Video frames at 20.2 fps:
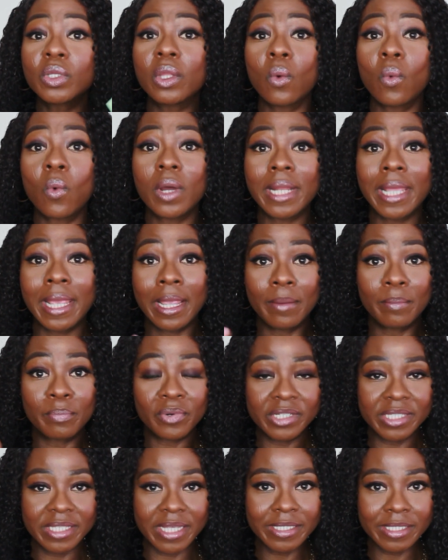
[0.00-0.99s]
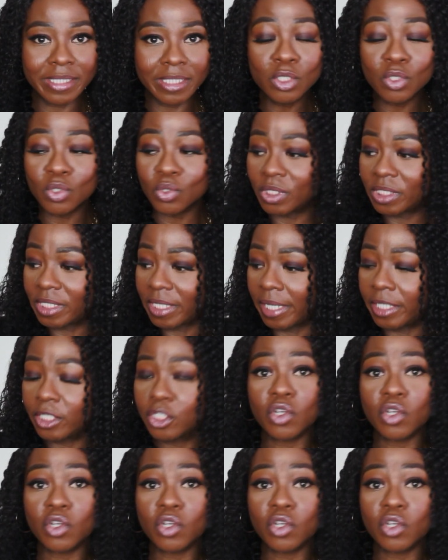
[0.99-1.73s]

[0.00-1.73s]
the one I am presenting today.